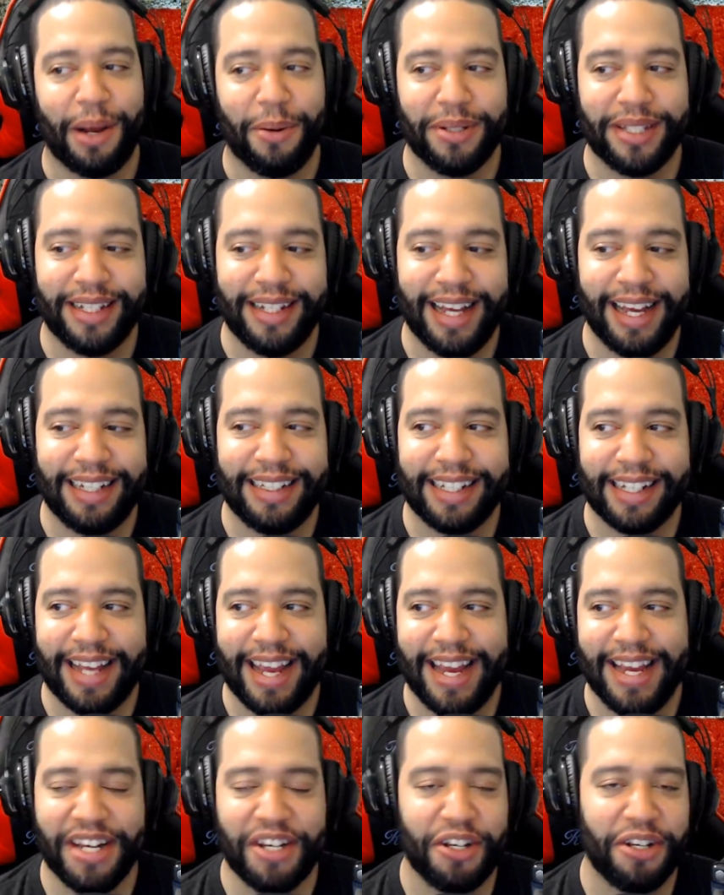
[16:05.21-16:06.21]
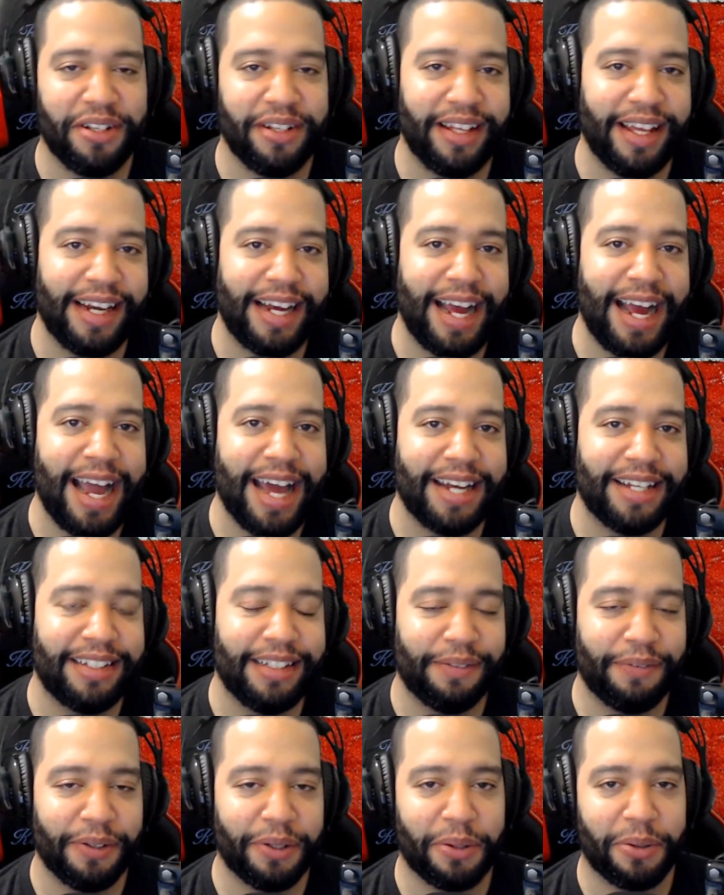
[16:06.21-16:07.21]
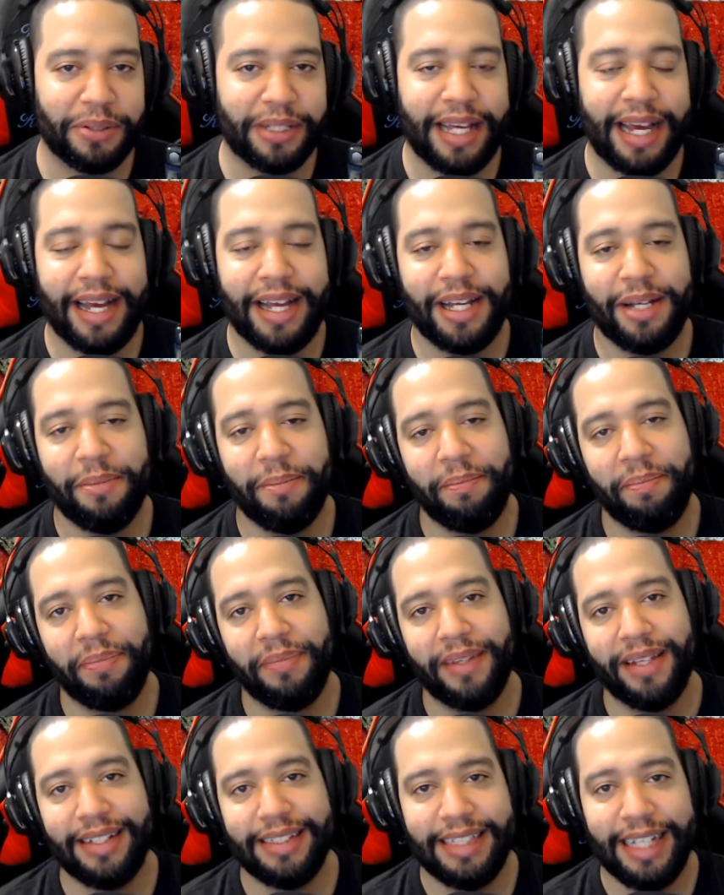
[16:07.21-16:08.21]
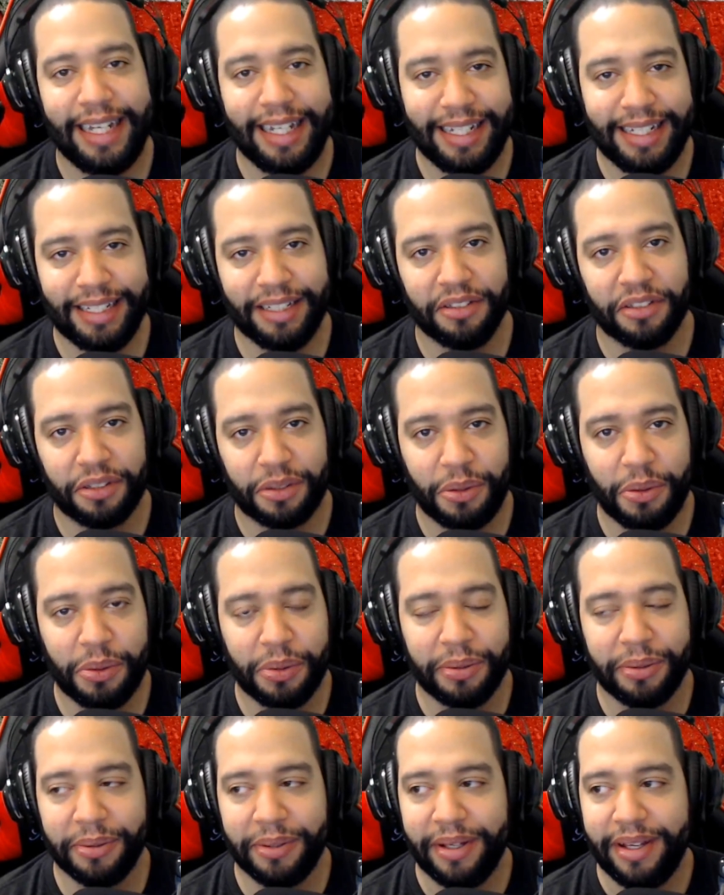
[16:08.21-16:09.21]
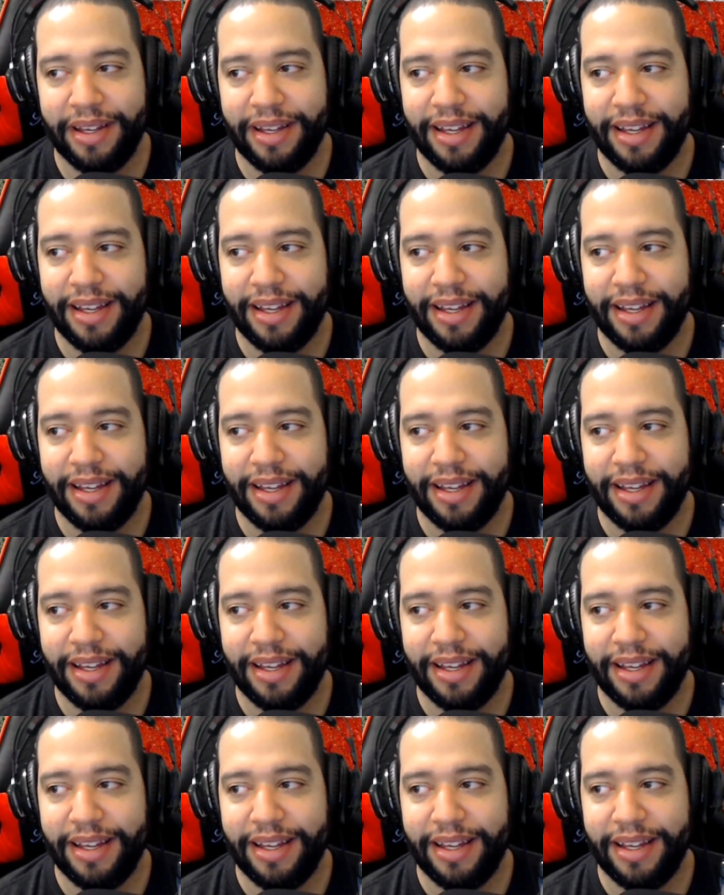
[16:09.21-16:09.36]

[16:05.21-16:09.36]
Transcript: an education that I had a difficult time attaining in school,